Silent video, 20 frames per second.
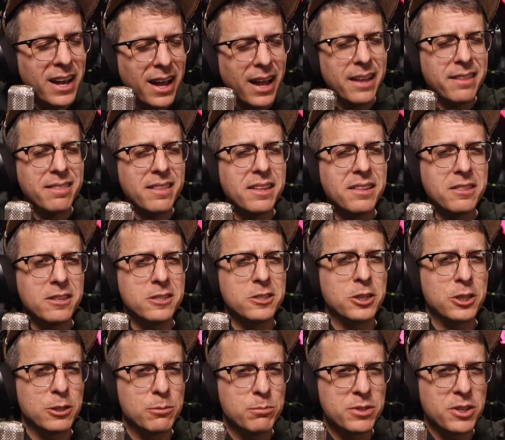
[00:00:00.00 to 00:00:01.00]
I think the
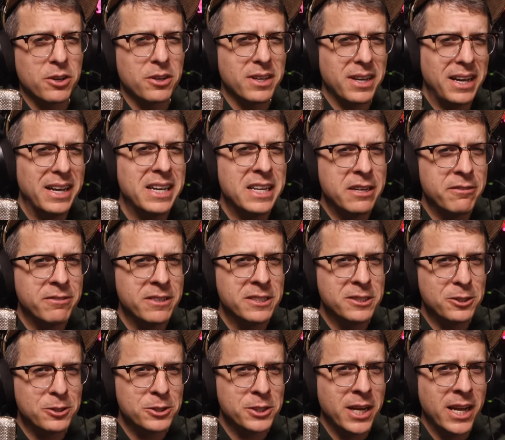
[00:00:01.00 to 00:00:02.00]
terms are kind of
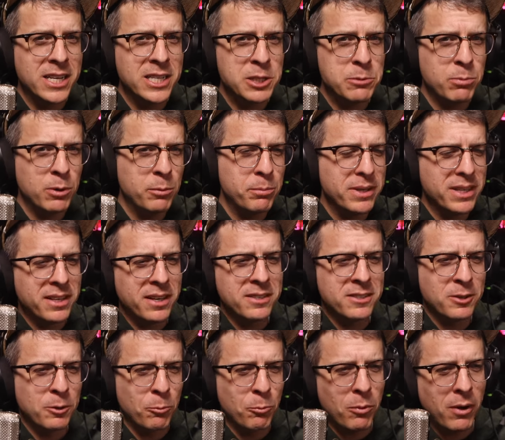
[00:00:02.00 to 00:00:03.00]
interchangeable because
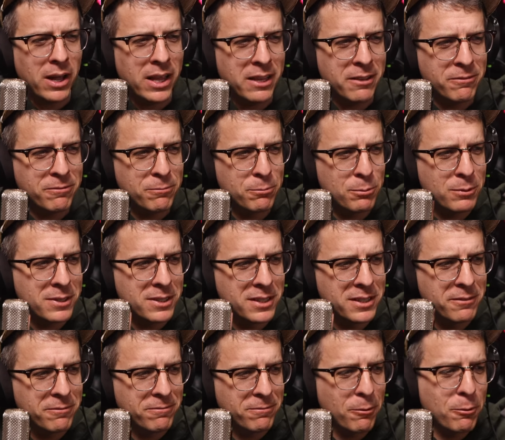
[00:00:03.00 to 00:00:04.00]
a wife
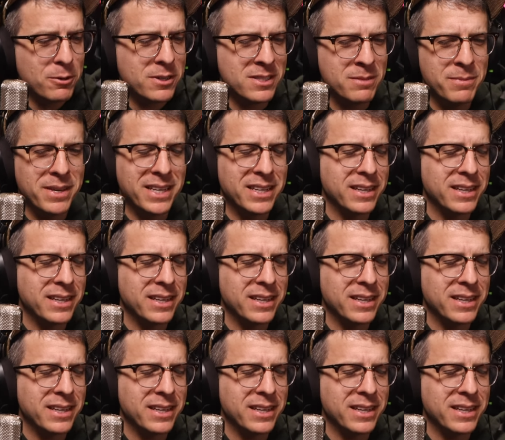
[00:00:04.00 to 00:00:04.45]
would force me